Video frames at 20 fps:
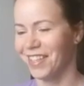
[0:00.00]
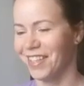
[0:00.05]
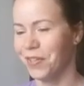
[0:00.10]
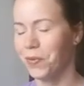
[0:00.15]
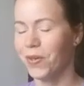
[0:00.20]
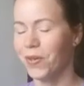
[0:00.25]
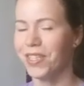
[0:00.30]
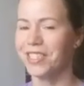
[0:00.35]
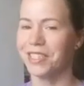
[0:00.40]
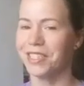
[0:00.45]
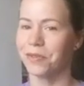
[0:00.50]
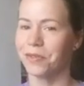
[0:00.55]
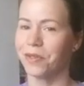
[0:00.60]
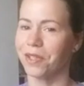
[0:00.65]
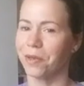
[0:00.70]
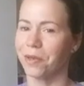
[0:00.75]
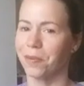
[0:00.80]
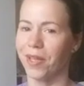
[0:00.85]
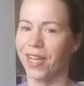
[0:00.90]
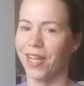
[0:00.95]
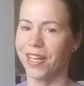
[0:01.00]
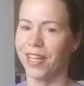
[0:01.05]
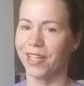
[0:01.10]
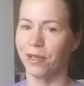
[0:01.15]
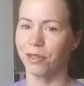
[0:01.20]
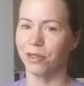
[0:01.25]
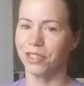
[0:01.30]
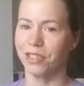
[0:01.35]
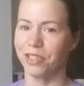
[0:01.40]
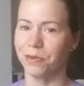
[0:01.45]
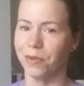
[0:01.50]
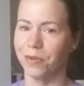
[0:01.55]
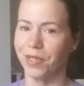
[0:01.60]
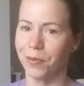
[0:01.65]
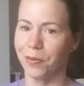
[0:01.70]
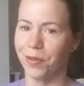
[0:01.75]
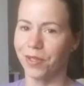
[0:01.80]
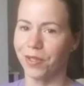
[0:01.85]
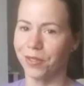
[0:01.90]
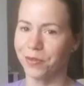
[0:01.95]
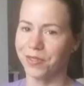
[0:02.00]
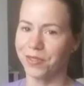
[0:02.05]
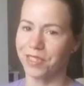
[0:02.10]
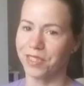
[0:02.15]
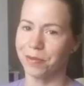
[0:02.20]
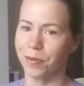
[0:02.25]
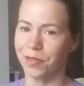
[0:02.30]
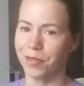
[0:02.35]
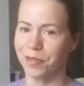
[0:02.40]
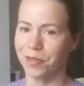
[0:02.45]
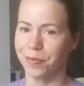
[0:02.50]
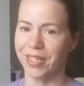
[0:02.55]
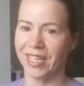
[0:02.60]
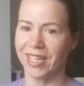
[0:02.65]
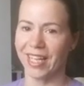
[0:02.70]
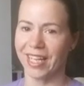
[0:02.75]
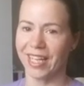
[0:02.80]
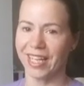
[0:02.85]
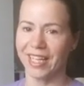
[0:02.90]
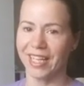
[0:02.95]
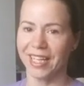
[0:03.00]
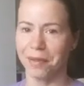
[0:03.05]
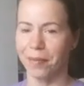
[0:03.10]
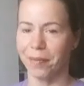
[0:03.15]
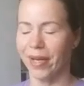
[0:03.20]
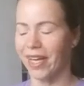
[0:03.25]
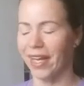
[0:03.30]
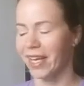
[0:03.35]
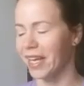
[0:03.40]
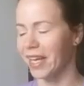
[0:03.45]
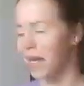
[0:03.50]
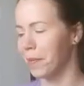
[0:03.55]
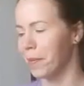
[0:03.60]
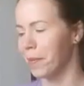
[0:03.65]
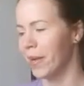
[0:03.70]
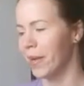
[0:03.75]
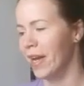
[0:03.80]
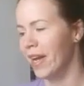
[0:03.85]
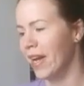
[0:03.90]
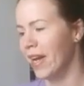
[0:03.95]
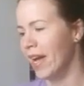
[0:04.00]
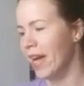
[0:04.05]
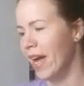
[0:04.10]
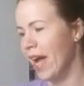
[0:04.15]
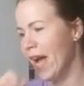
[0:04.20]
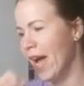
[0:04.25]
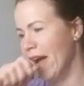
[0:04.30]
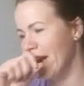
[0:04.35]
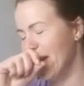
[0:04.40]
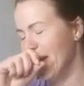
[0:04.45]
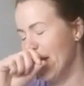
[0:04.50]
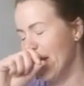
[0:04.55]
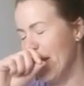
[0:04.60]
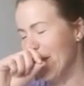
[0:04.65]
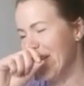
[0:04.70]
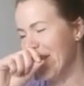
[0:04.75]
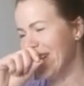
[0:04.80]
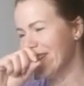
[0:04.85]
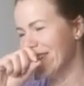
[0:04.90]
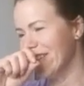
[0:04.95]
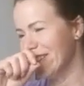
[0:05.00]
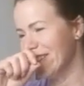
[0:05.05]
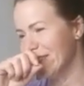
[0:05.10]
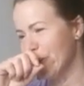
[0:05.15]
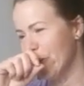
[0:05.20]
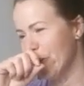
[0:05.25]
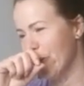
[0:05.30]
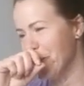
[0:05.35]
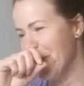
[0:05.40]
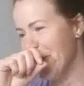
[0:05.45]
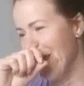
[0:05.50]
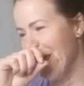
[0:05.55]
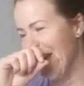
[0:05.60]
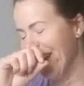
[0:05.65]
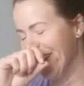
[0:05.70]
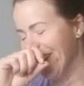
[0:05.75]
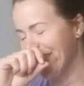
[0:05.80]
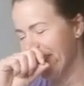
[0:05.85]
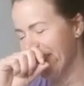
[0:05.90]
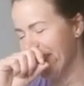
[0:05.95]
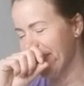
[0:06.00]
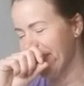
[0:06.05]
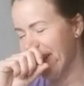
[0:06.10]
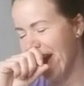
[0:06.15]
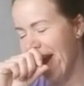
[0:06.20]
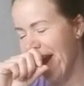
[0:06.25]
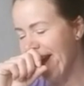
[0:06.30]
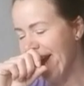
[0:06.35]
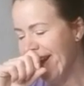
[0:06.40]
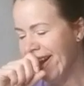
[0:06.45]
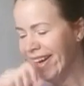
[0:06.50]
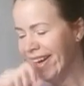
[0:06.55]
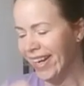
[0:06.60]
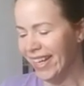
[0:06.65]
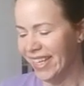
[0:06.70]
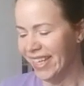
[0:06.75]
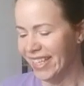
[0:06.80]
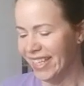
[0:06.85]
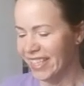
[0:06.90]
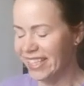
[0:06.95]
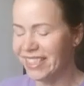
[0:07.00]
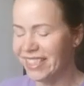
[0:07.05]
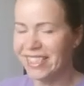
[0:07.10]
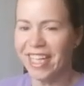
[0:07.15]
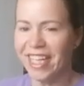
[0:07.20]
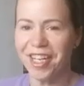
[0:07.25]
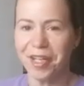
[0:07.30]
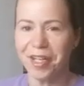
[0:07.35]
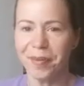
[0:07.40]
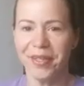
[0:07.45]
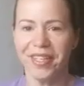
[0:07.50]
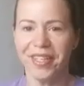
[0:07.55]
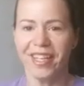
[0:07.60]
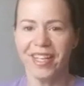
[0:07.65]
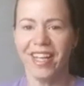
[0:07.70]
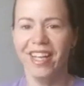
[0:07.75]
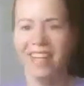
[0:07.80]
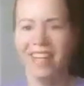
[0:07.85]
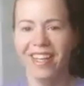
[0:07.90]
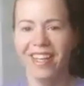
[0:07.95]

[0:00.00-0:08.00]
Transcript: The worst is when they're playing Yoshi's Woolly World, which is supposed to be like a laid-back game. No, they start screaming at each other. It's terrible.